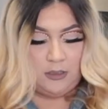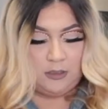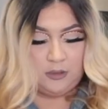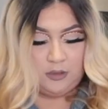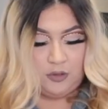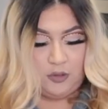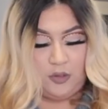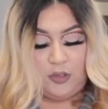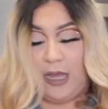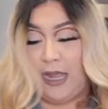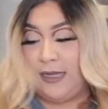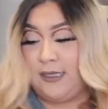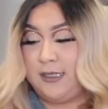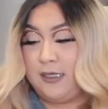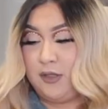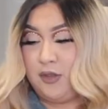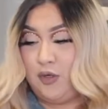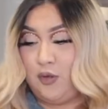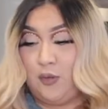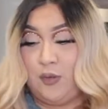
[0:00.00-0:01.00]
So I
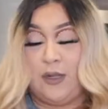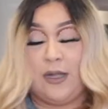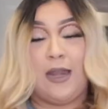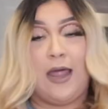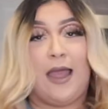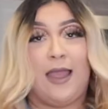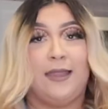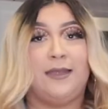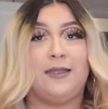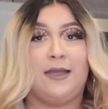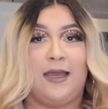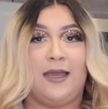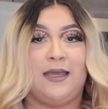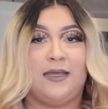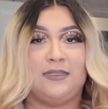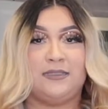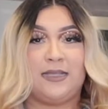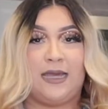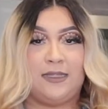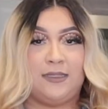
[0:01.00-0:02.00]
did throw 9,
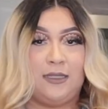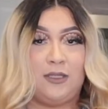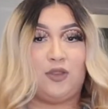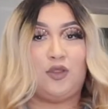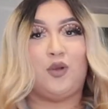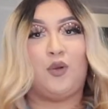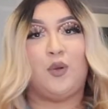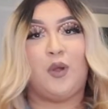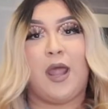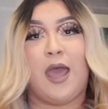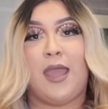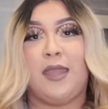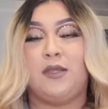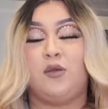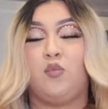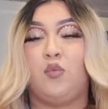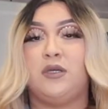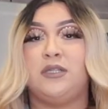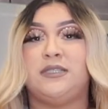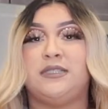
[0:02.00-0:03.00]
guys. I did throw
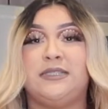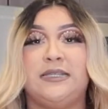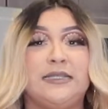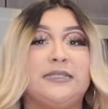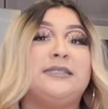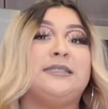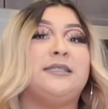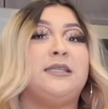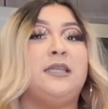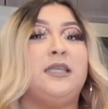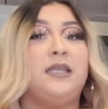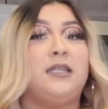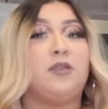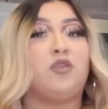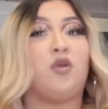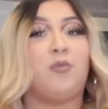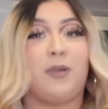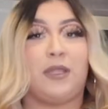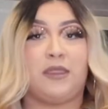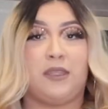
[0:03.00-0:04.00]
9 with 16
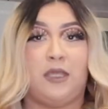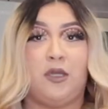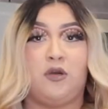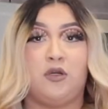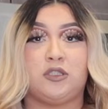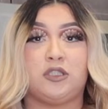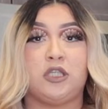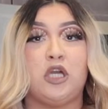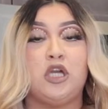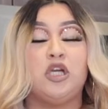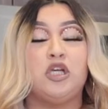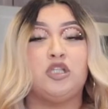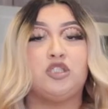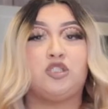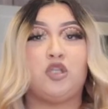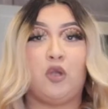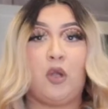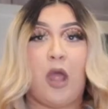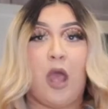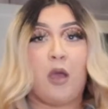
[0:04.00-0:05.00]
tomatillos.
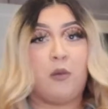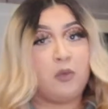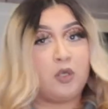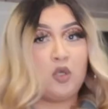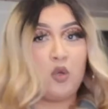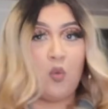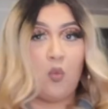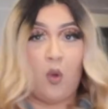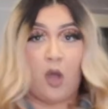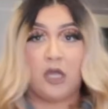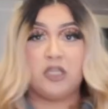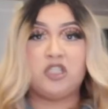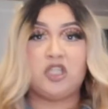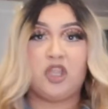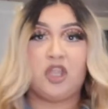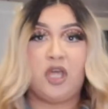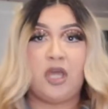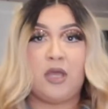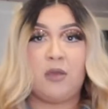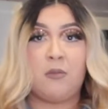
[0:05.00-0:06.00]
So now I'm gonna wash
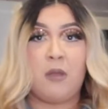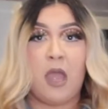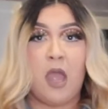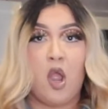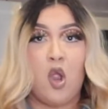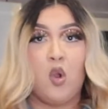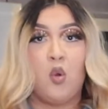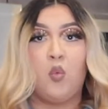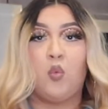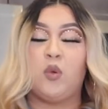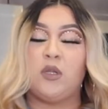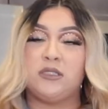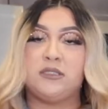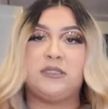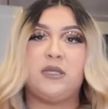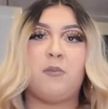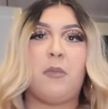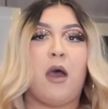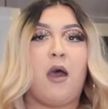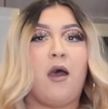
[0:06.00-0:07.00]
them, rinse
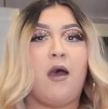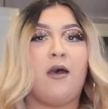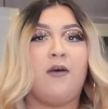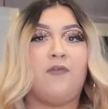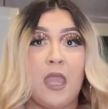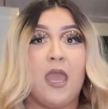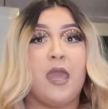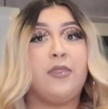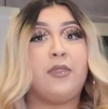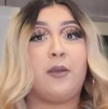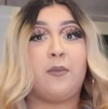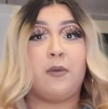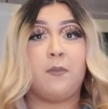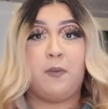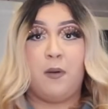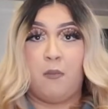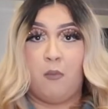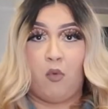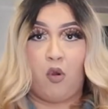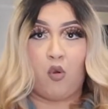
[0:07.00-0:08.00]
them off, and then I'm gonna
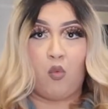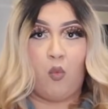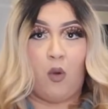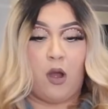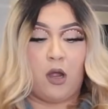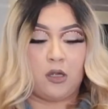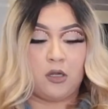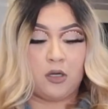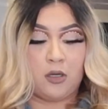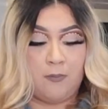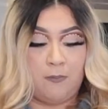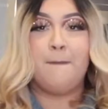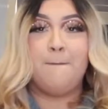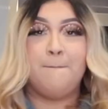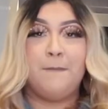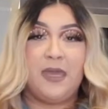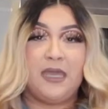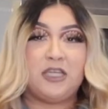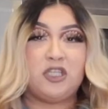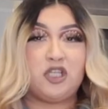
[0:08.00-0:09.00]
put more water.
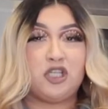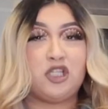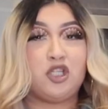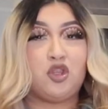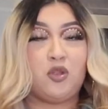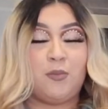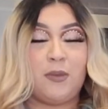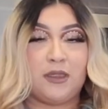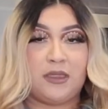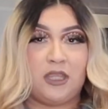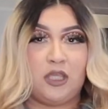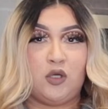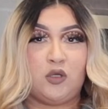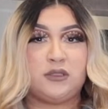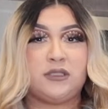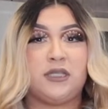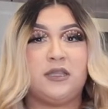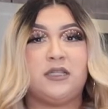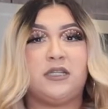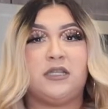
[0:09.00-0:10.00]
Make sure the
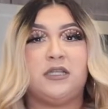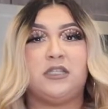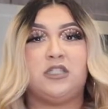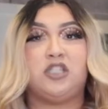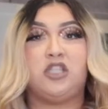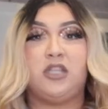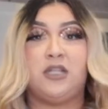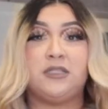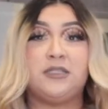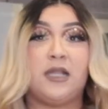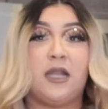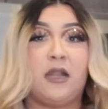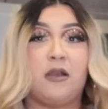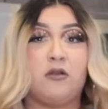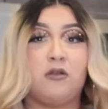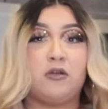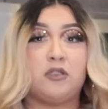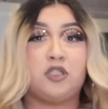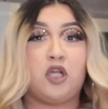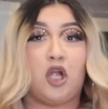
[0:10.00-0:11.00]
tomatillos and the chile
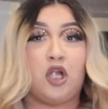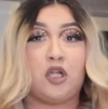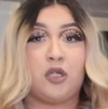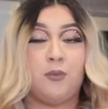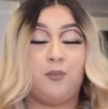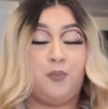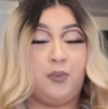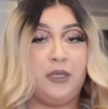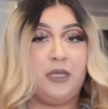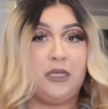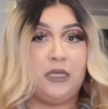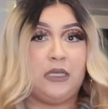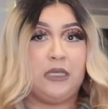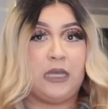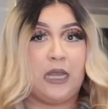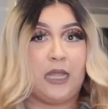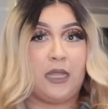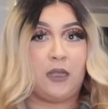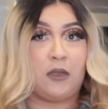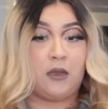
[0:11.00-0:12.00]
serranos are completely
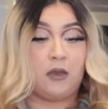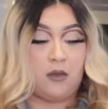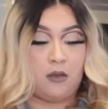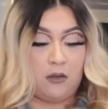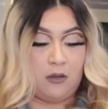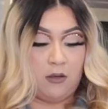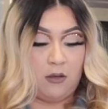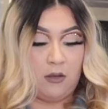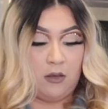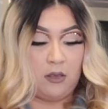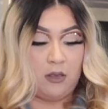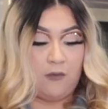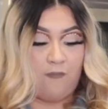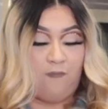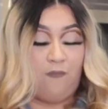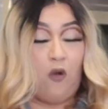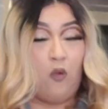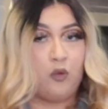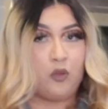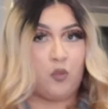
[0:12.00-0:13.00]
like
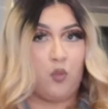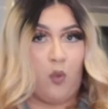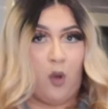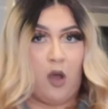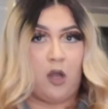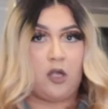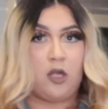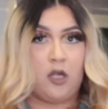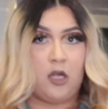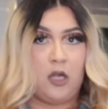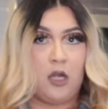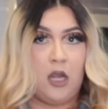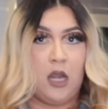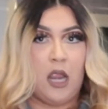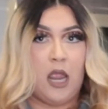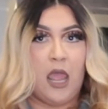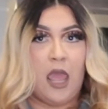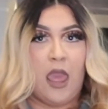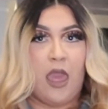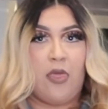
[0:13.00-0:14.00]
full with water,
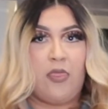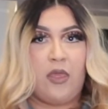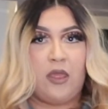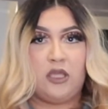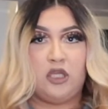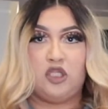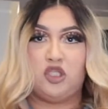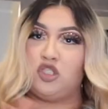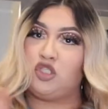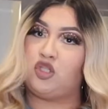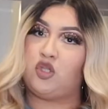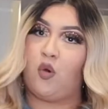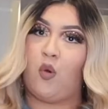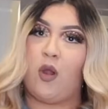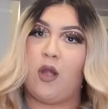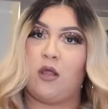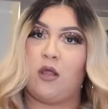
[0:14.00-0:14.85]
and then you just throw it